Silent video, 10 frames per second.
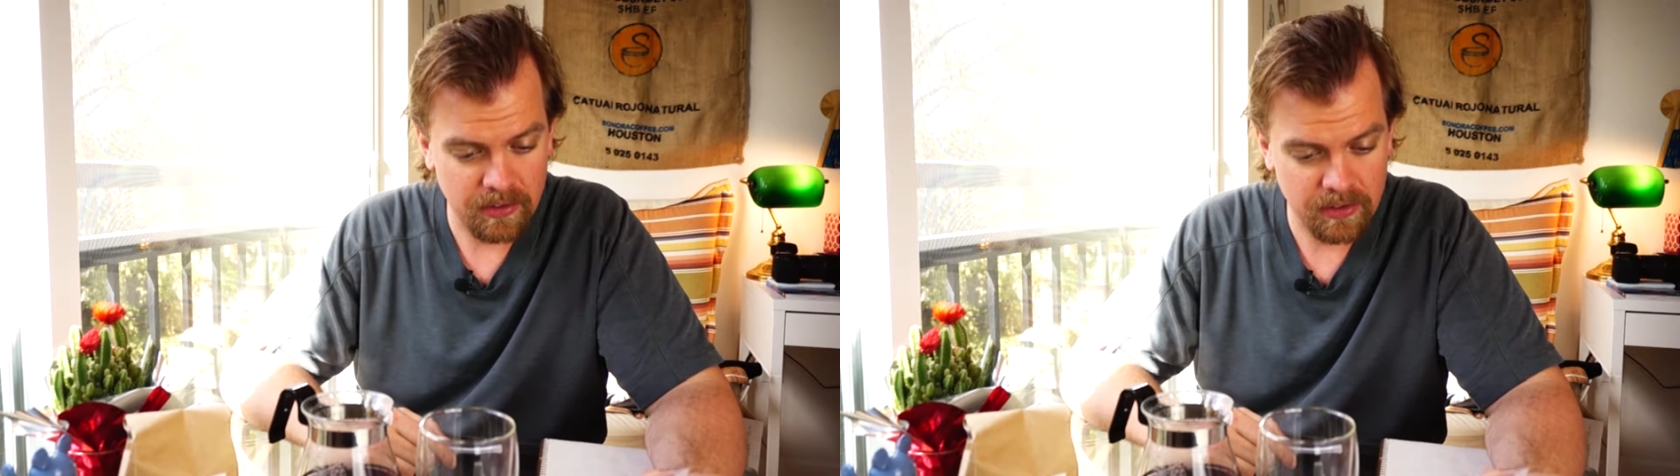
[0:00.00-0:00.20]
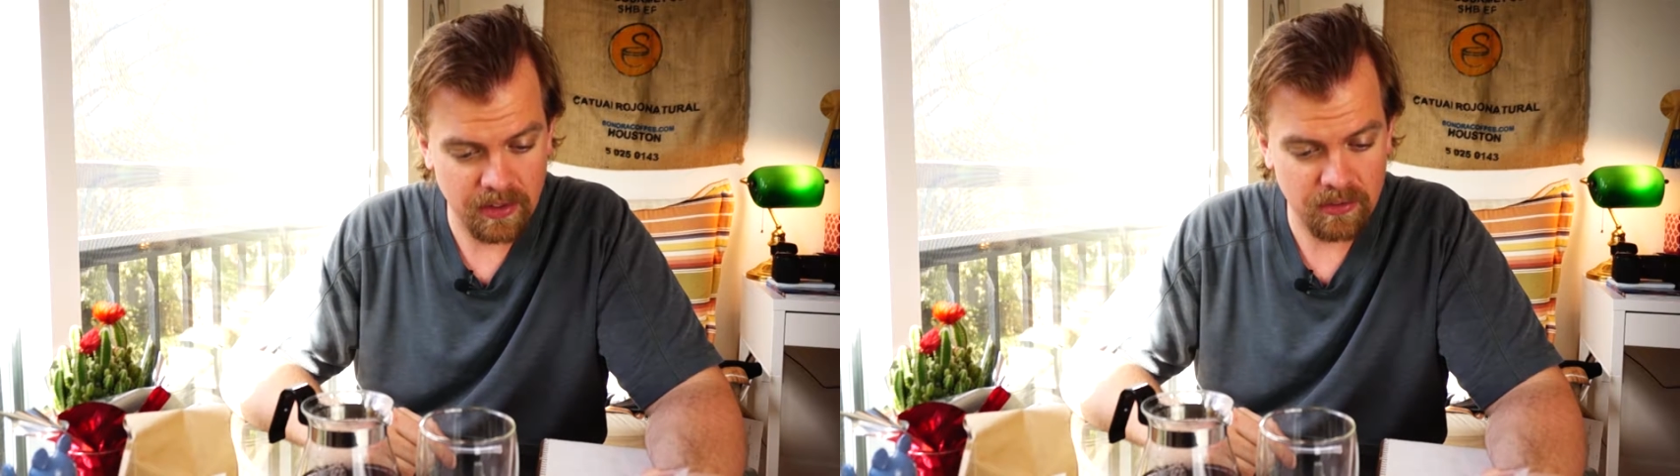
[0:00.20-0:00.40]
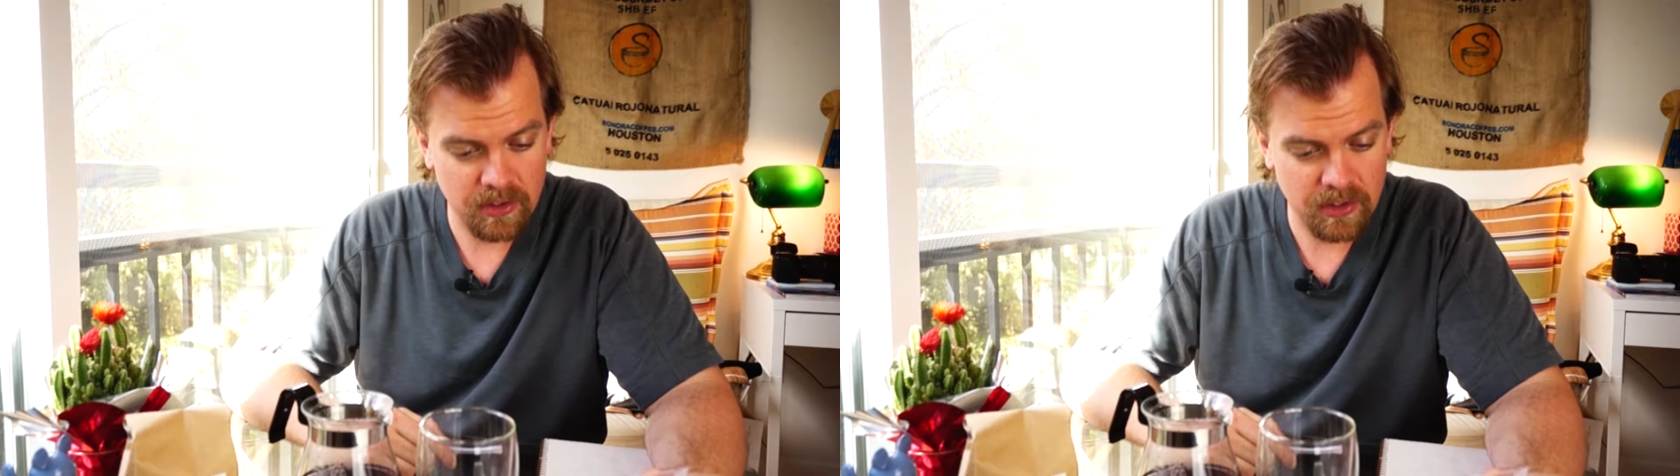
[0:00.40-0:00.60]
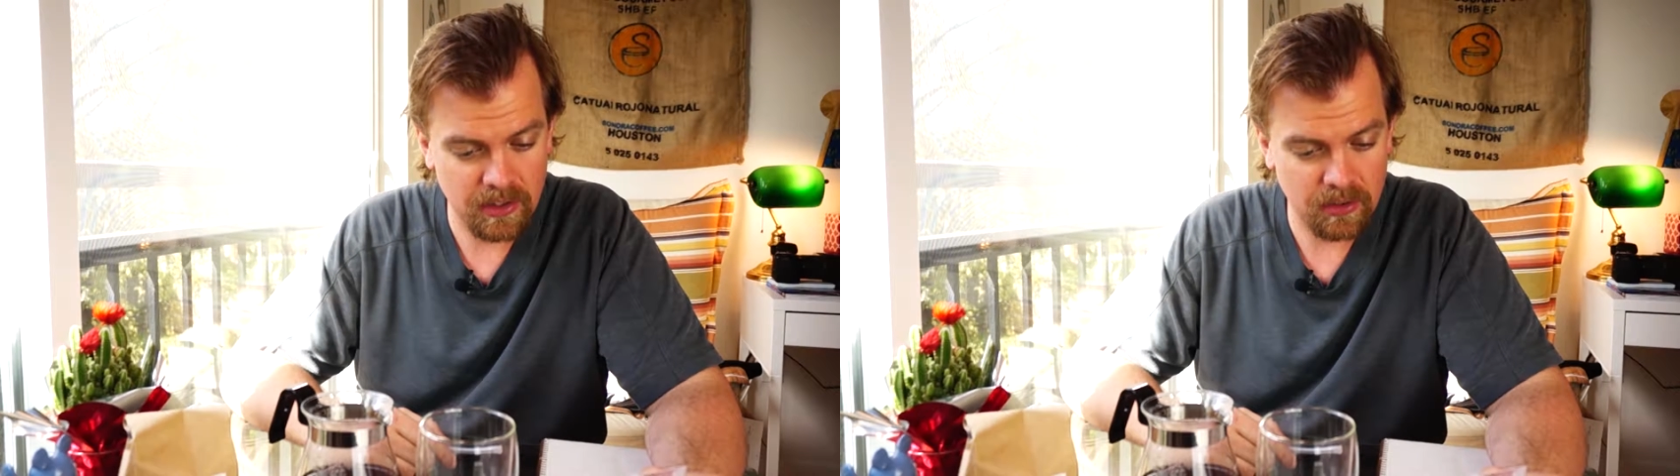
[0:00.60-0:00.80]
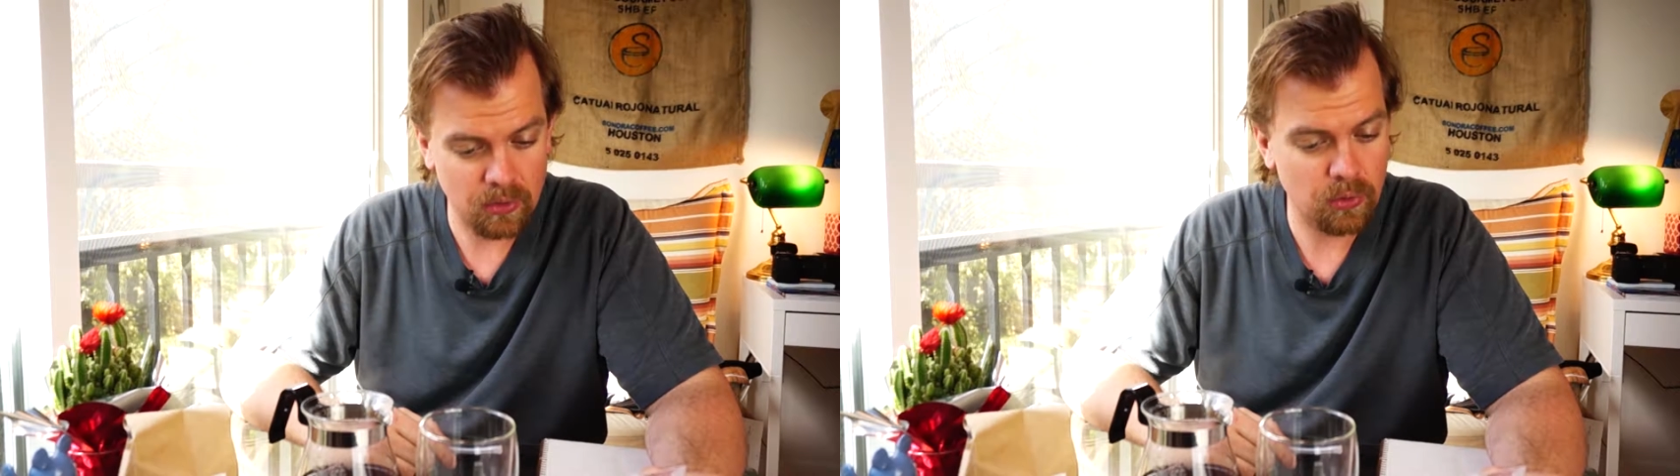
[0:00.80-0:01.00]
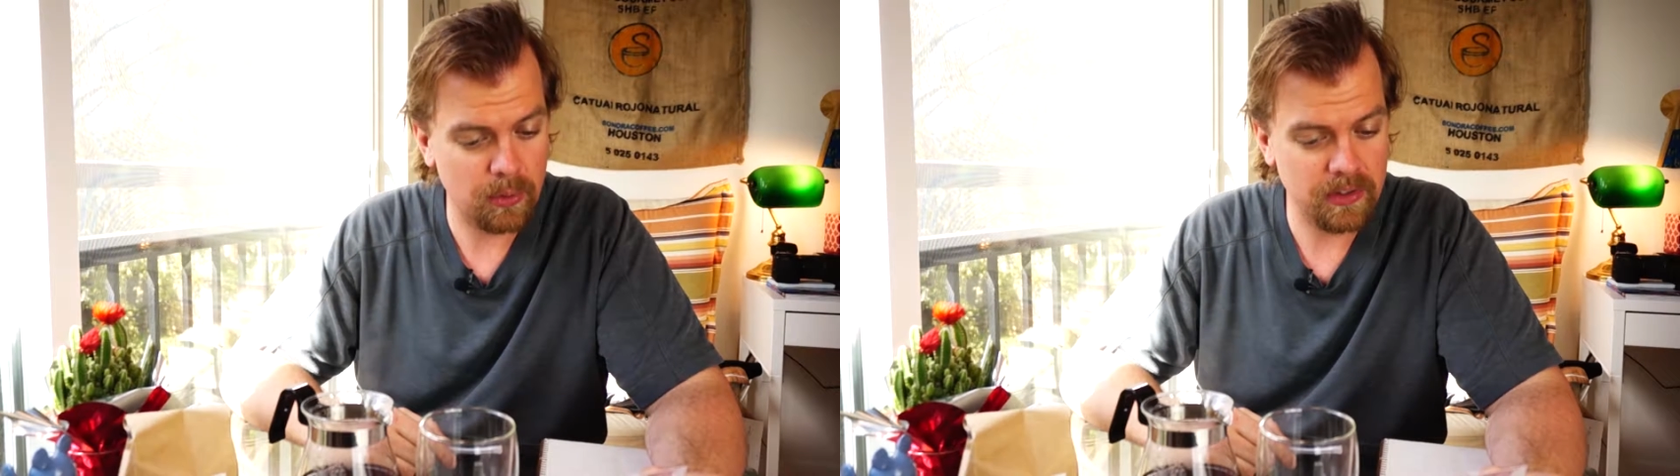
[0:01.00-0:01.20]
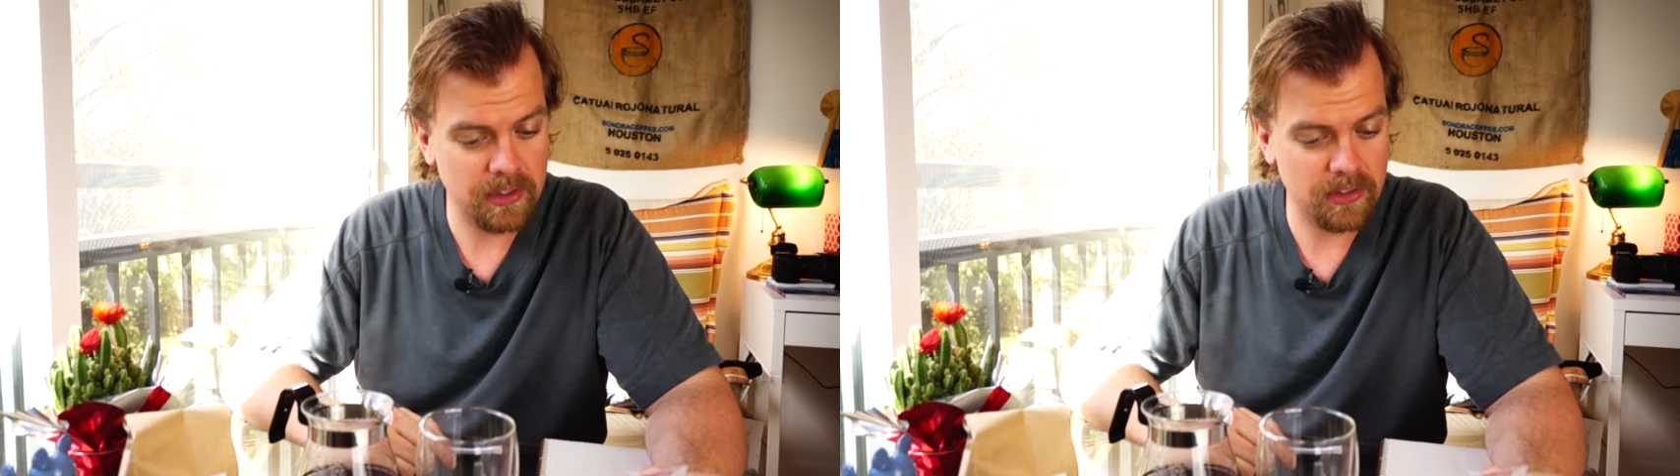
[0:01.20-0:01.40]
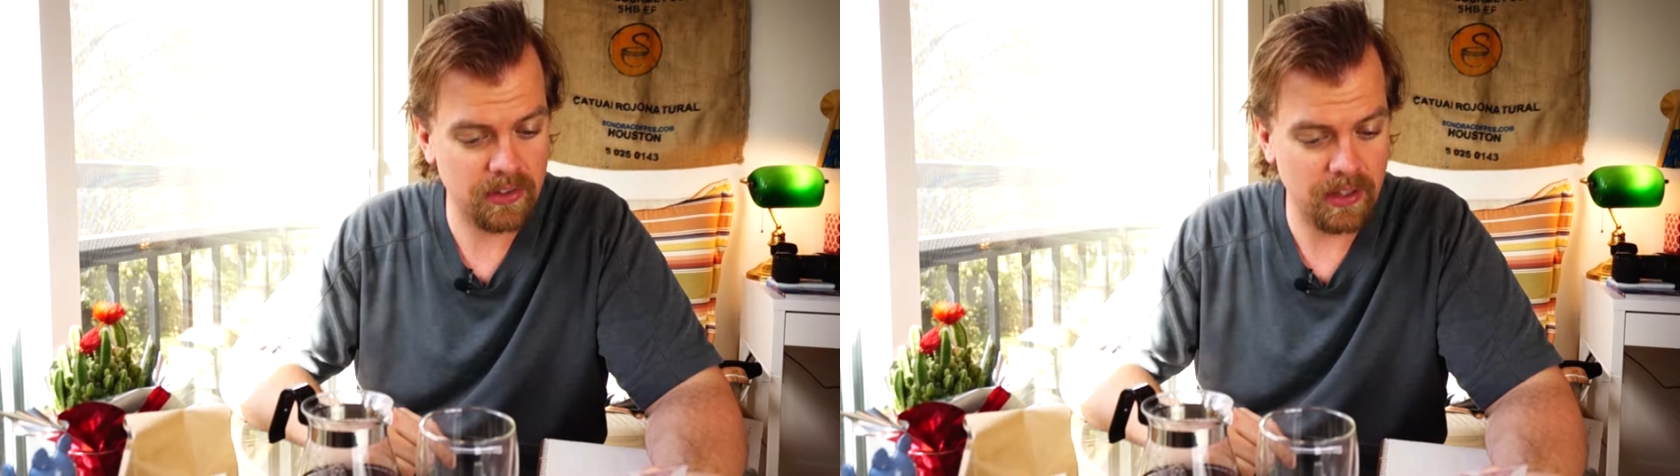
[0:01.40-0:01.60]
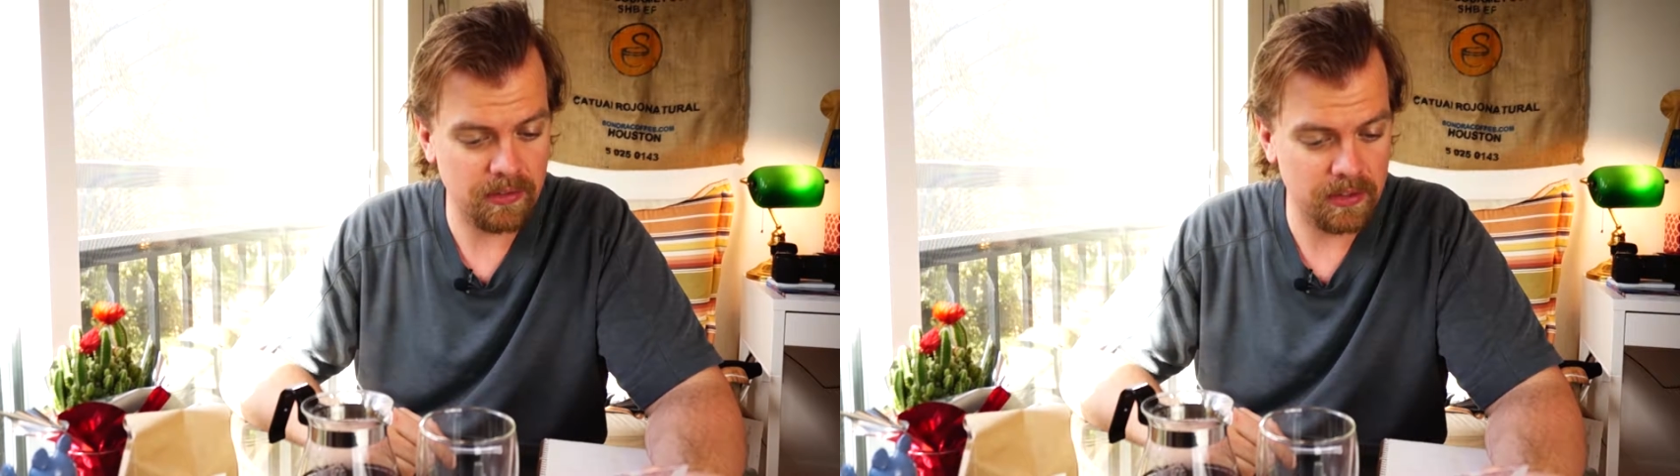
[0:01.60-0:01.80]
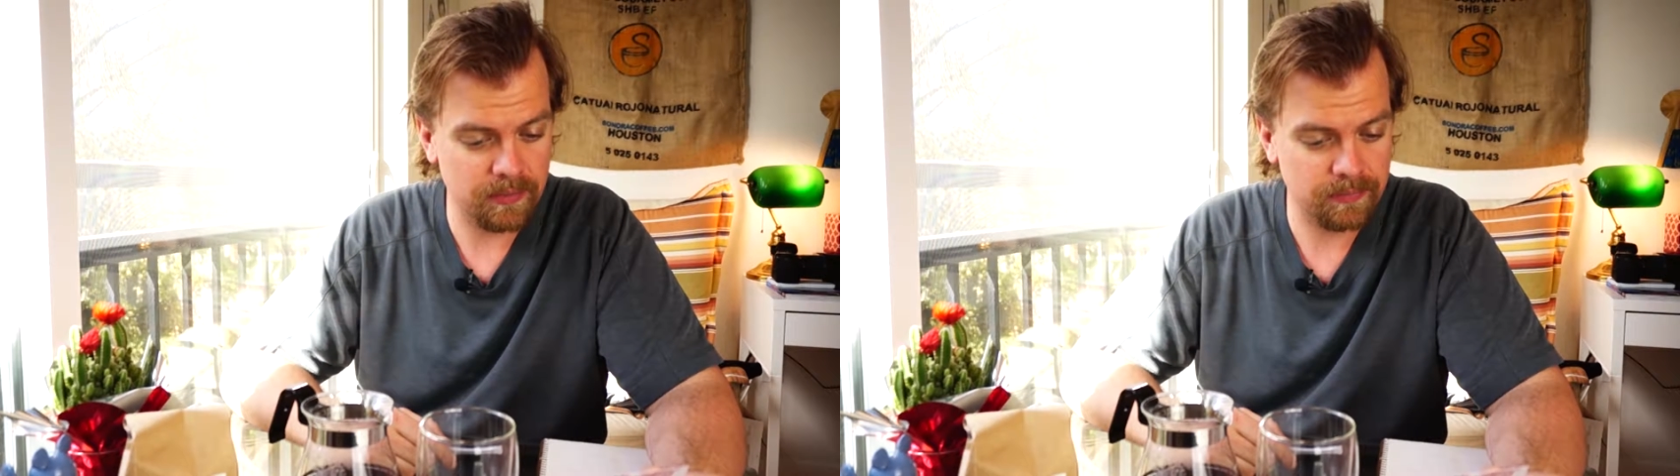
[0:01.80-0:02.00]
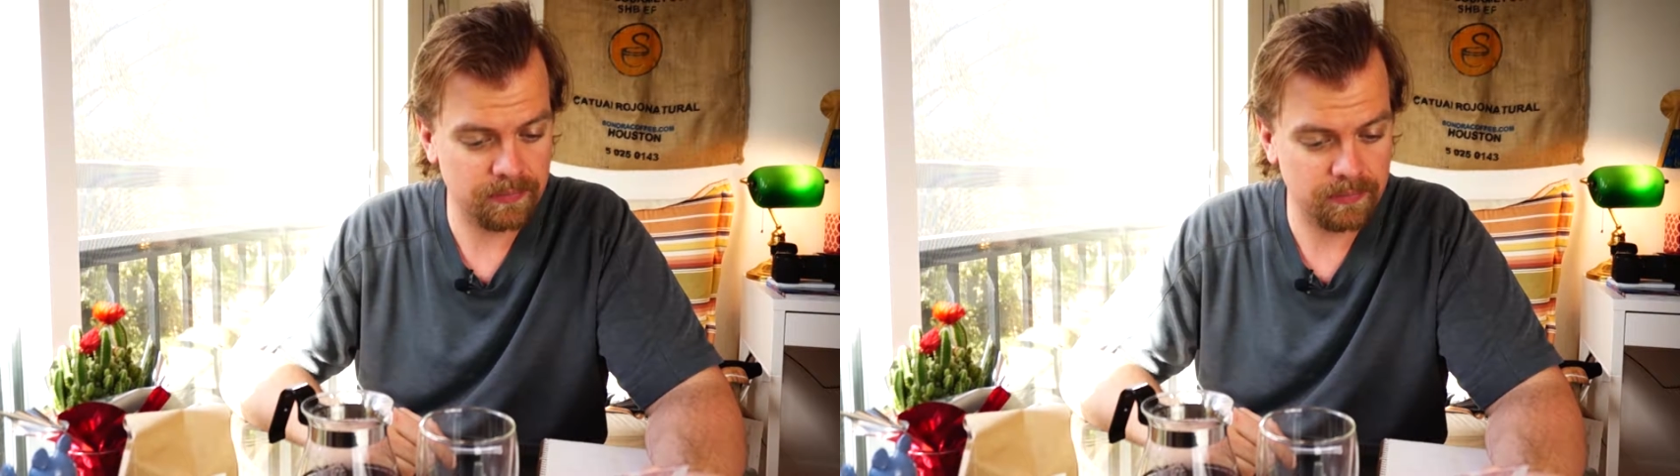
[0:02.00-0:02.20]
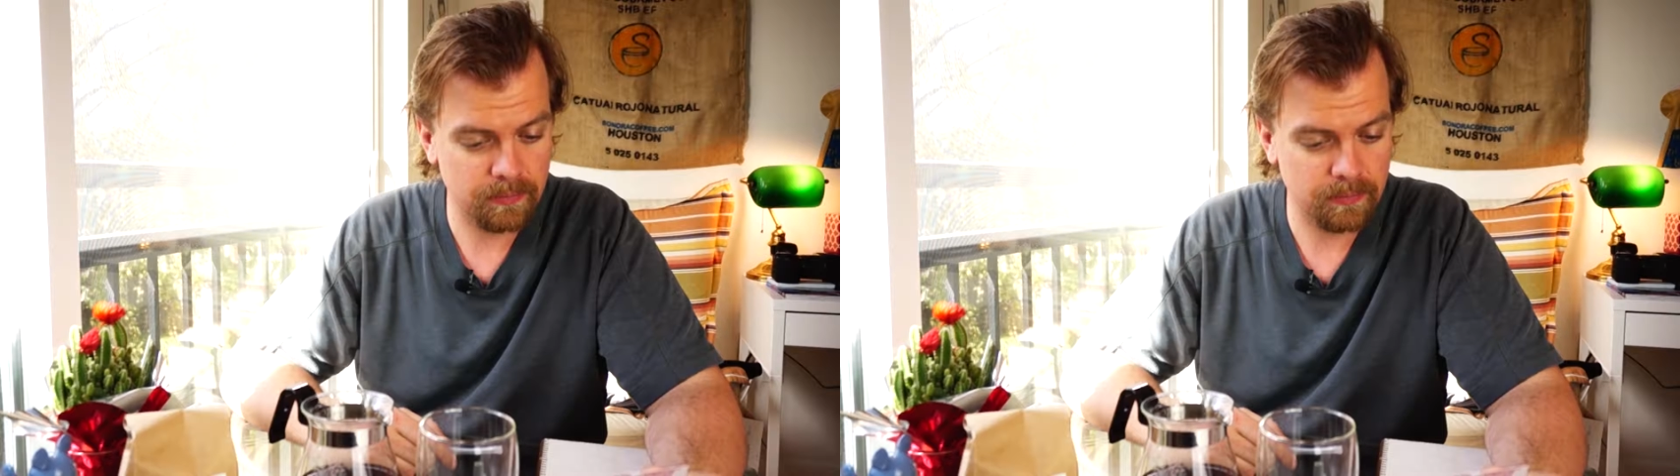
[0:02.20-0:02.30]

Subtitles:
1727.